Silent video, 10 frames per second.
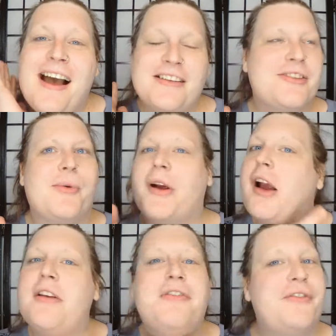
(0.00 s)
So
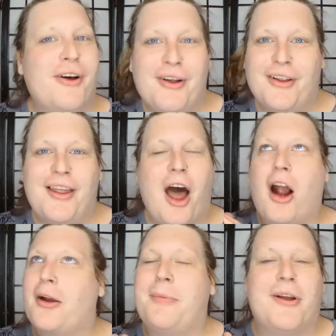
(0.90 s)
we're in full
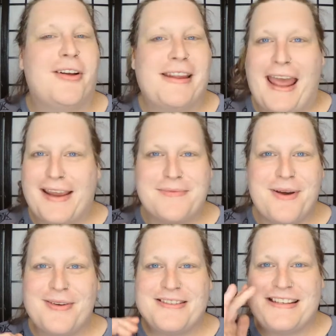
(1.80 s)
hard-boiled egg
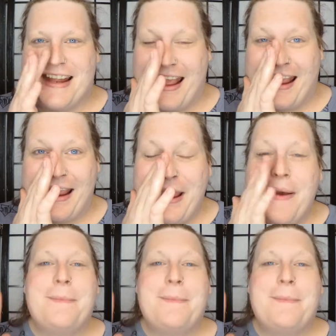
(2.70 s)
mode today.